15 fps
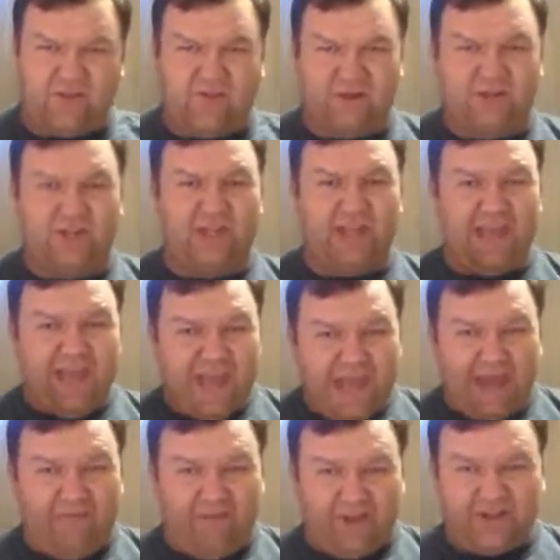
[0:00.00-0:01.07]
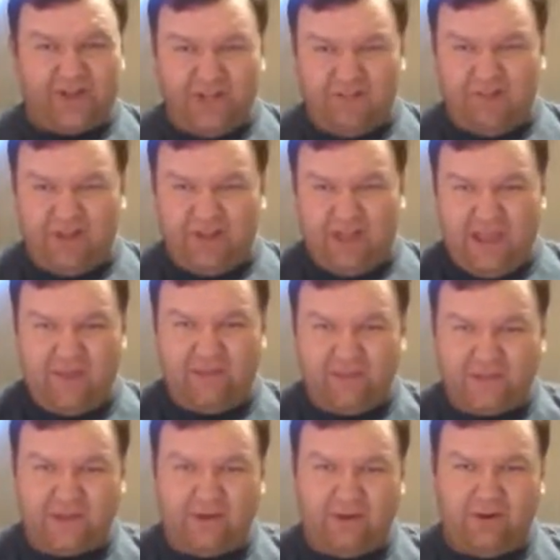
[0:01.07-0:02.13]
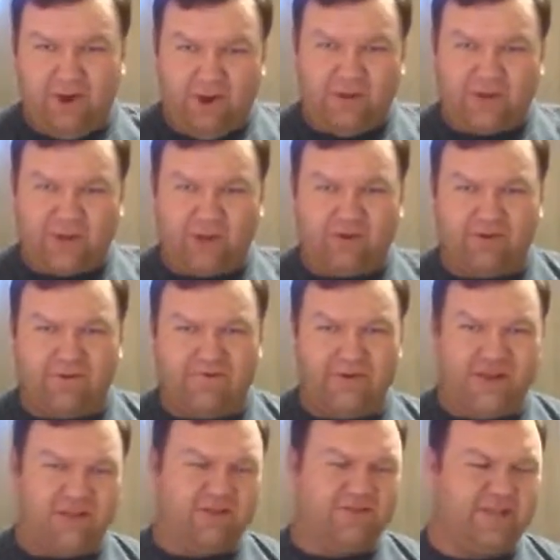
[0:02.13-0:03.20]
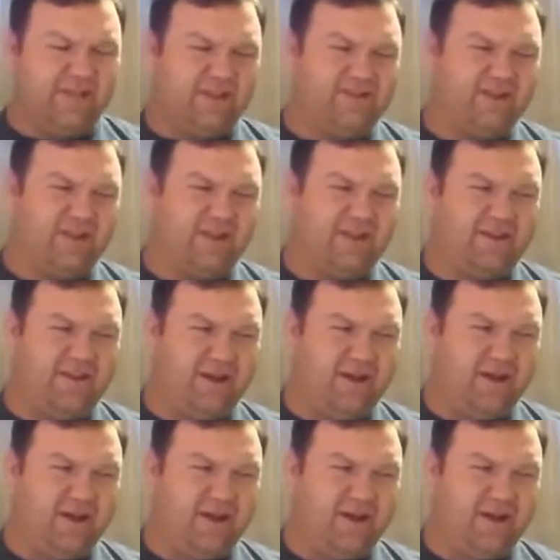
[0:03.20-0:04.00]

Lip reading: which I've watched him in episode or certain videos that he's done,